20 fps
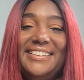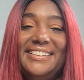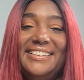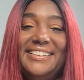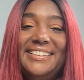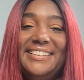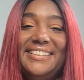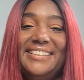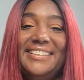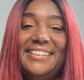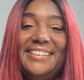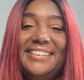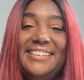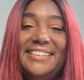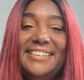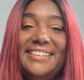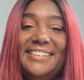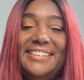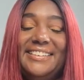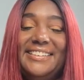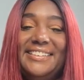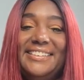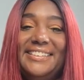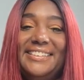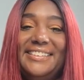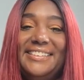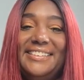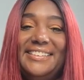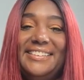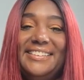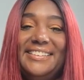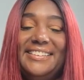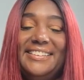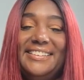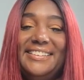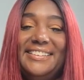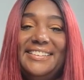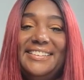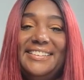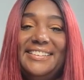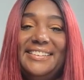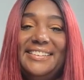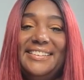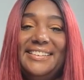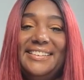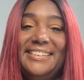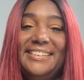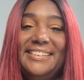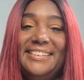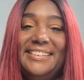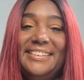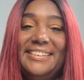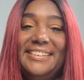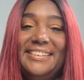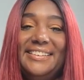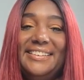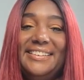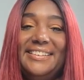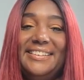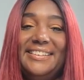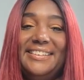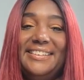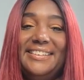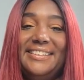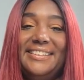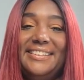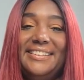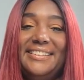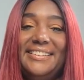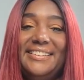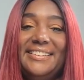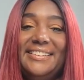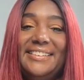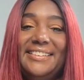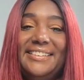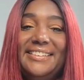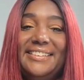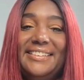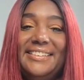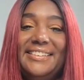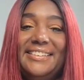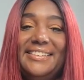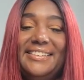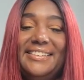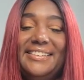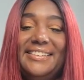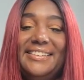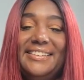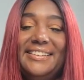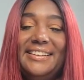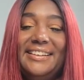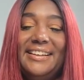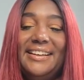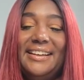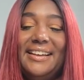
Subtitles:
(not speaking)